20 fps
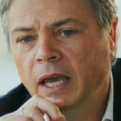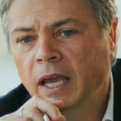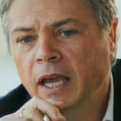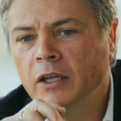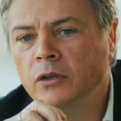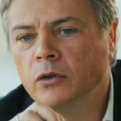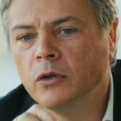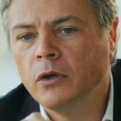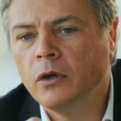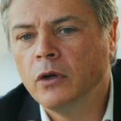
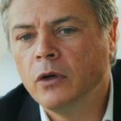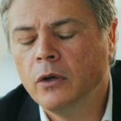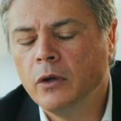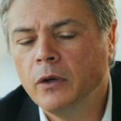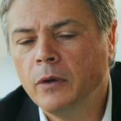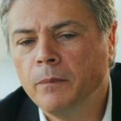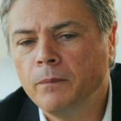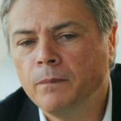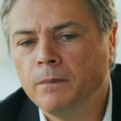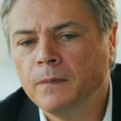And
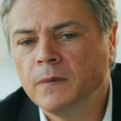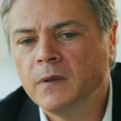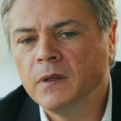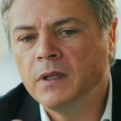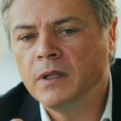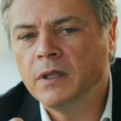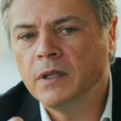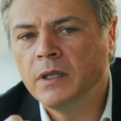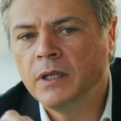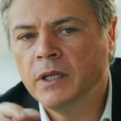um,
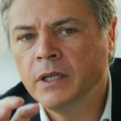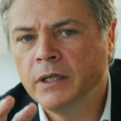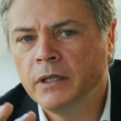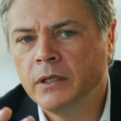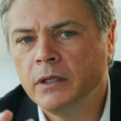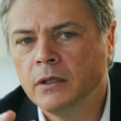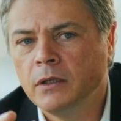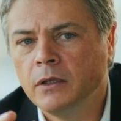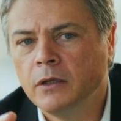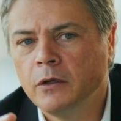
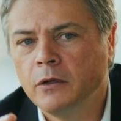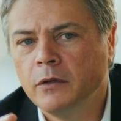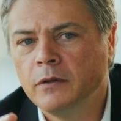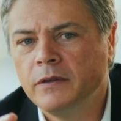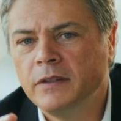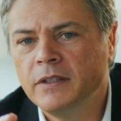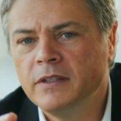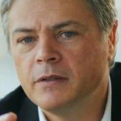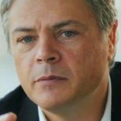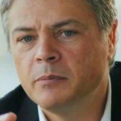here, uh,
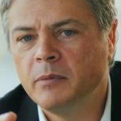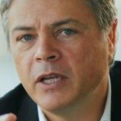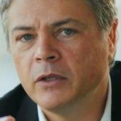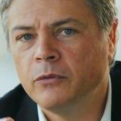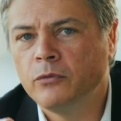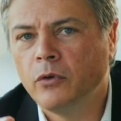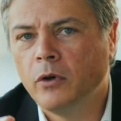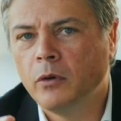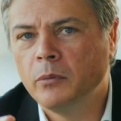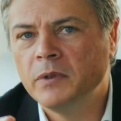this
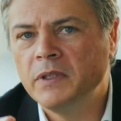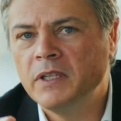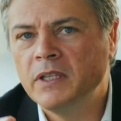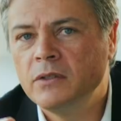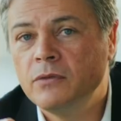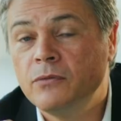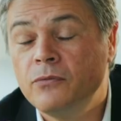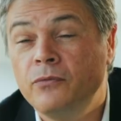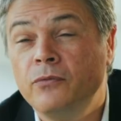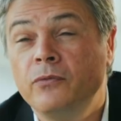platform
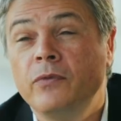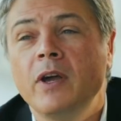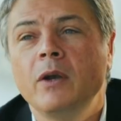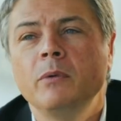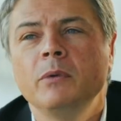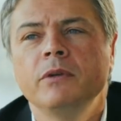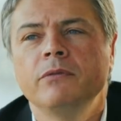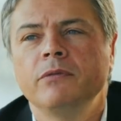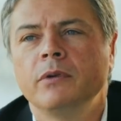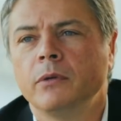is
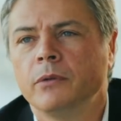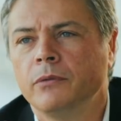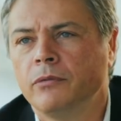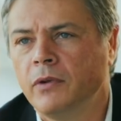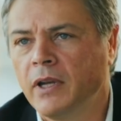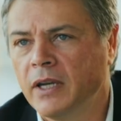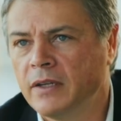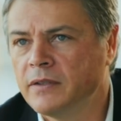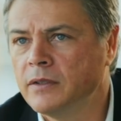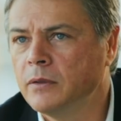very, very
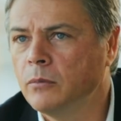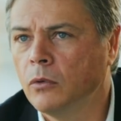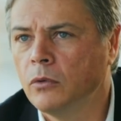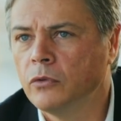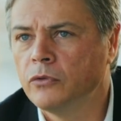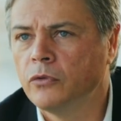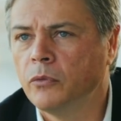flexible.